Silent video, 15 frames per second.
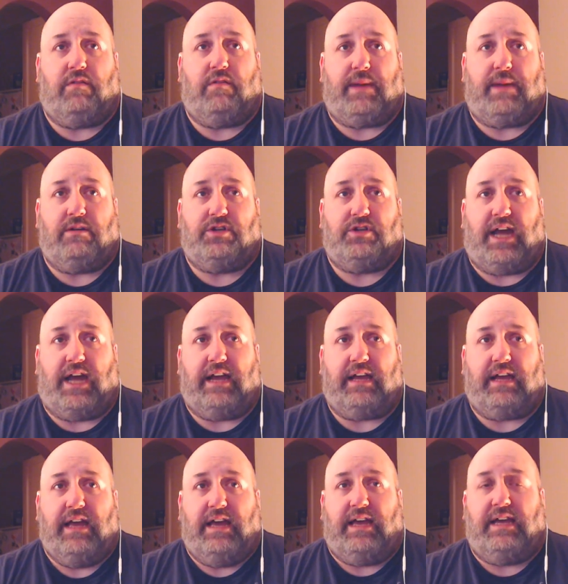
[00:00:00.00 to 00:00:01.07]
about Jack,
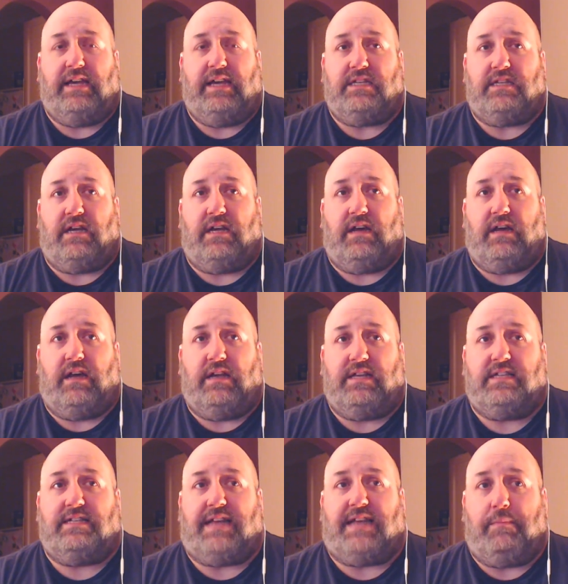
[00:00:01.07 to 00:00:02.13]
he is an
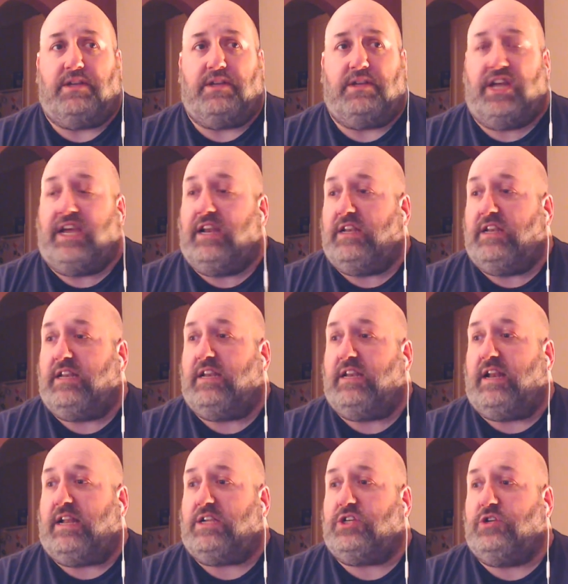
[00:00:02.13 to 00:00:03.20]
established England
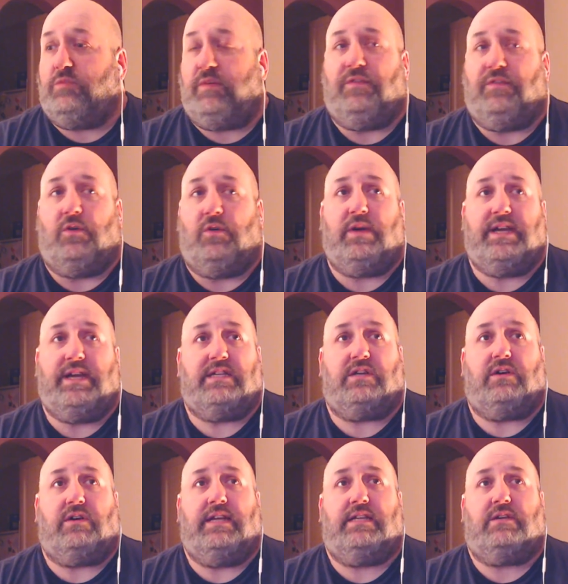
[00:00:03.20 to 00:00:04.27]
international. Before he's
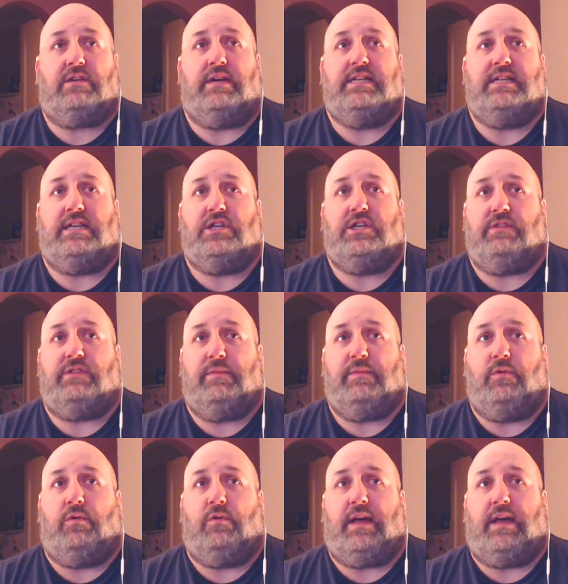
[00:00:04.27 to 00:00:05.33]
got his injury,
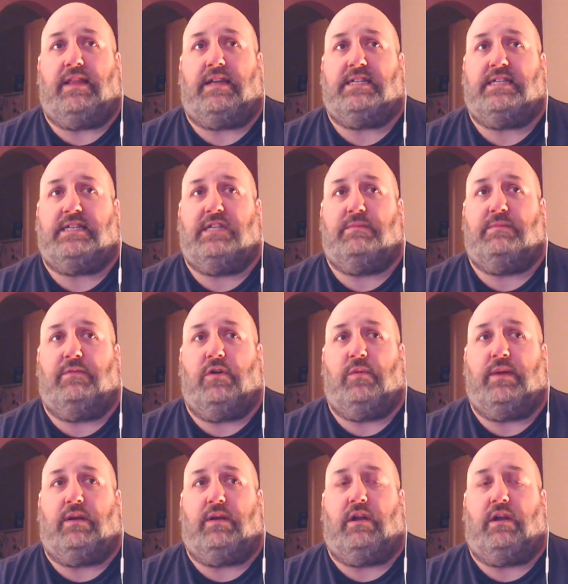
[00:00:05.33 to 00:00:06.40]
before that season, before he
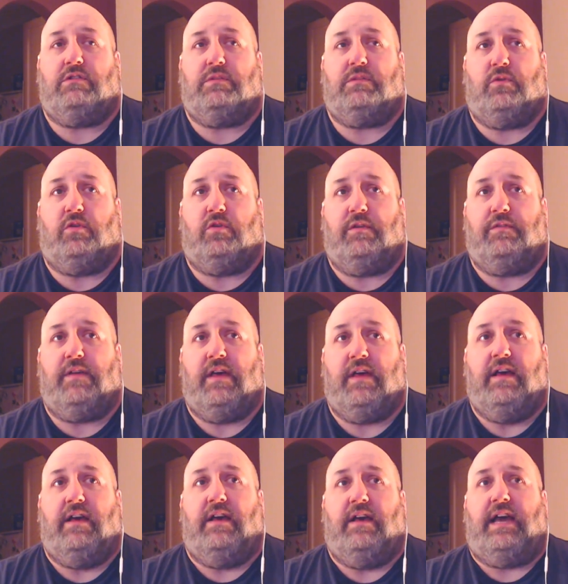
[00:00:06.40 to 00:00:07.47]
went on loan to Bournemouth,
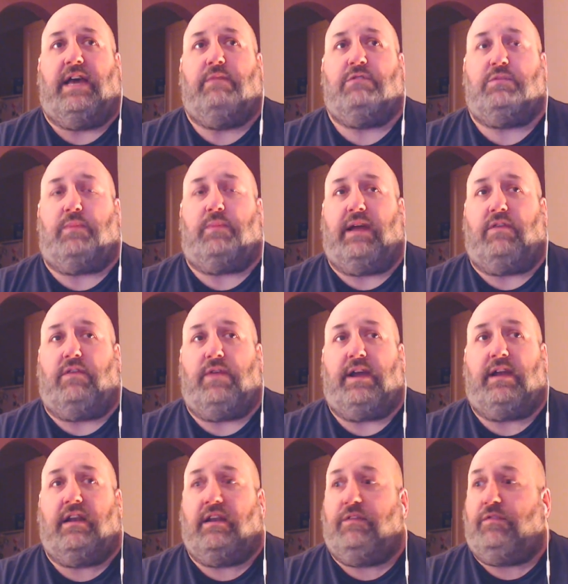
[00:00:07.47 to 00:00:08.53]
he was playing
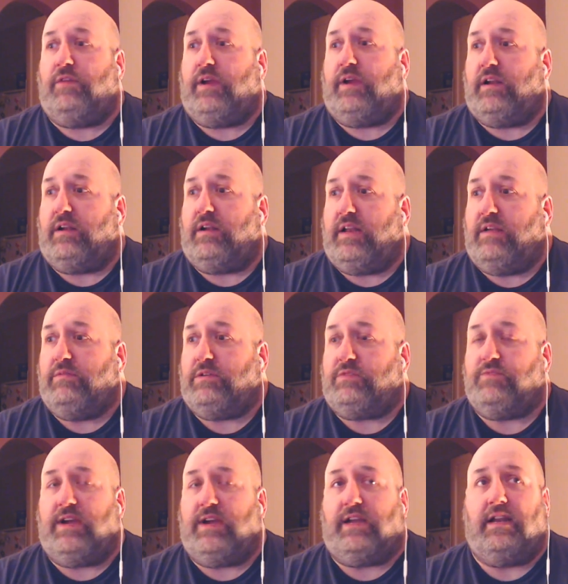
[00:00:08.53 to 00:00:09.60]
regularly for England and he was
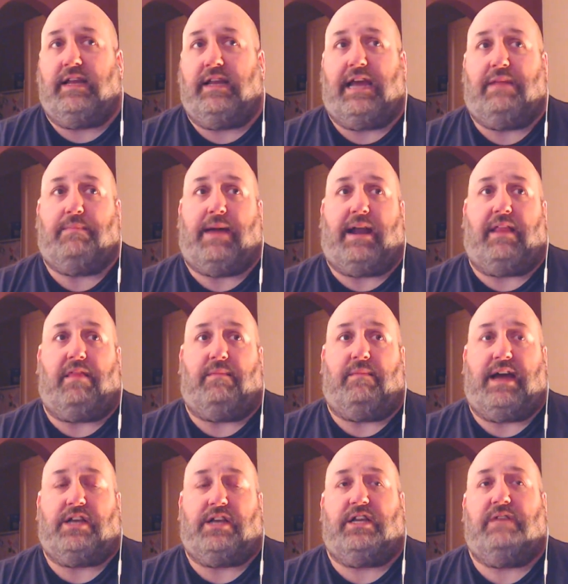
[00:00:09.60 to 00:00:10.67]
regularly getting man of the
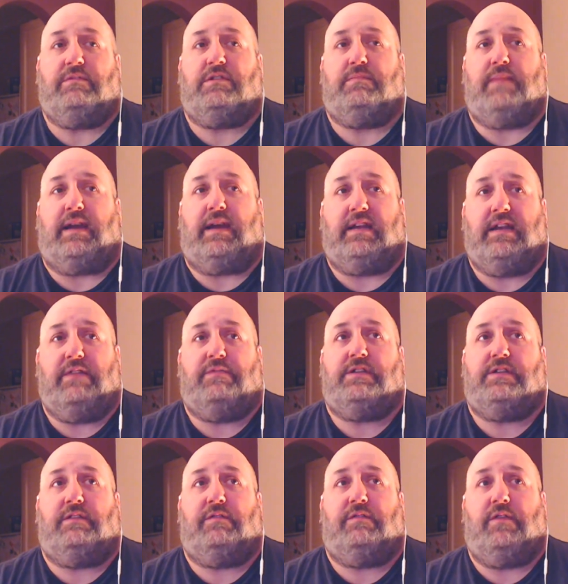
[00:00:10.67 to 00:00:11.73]
match and he was
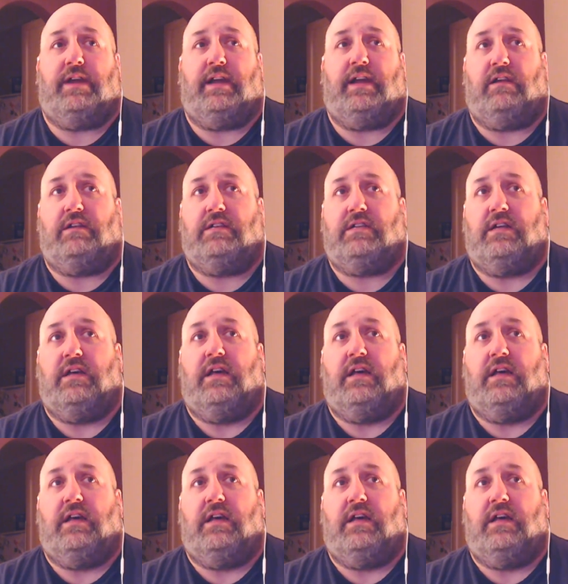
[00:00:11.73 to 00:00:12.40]
magnificent for England.